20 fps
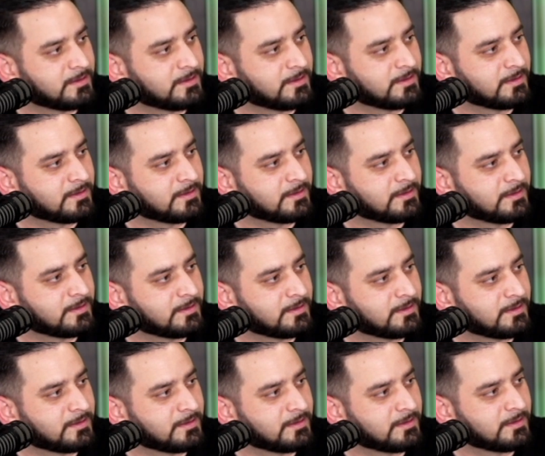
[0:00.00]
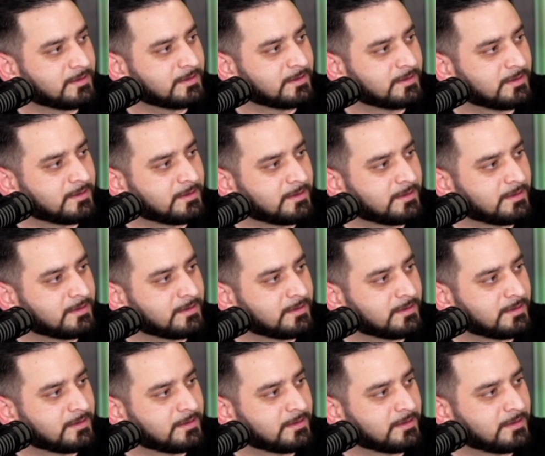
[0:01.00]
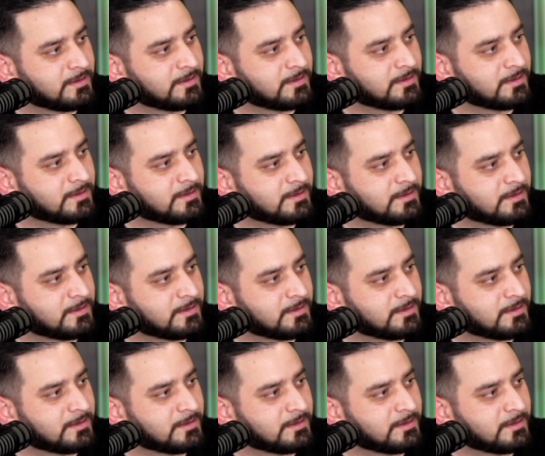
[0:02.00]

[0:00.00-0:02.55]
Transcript: [no speech]